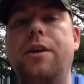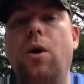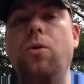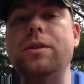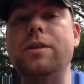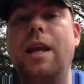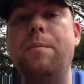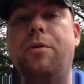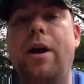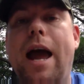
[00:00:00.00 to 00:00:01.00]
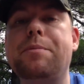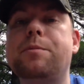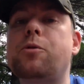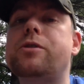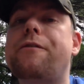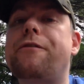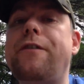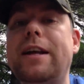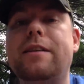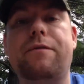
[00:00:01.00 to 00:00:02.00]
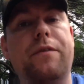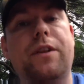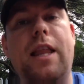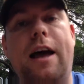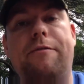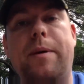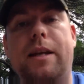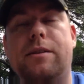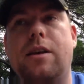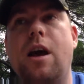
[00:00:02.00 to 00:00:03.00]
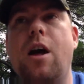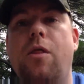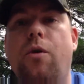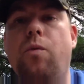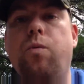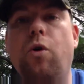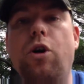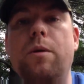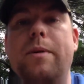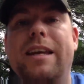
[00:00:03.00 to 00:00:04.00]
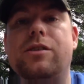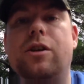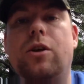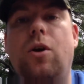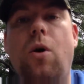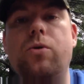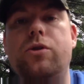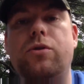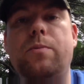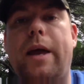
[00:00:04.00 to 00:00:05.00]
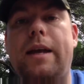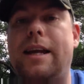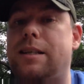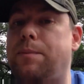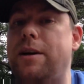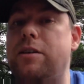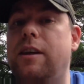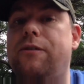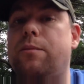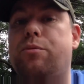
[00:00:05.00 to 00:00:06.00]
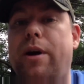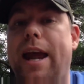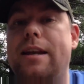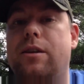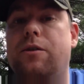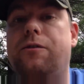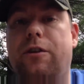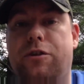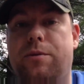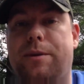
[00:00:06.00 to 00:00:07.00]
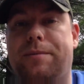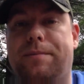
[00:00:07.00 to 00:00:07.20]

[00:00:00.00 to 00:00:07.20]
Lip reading: oldest and perhaps most effective of the live baits, the worm is the go-to bait, especially for brand new fishermen.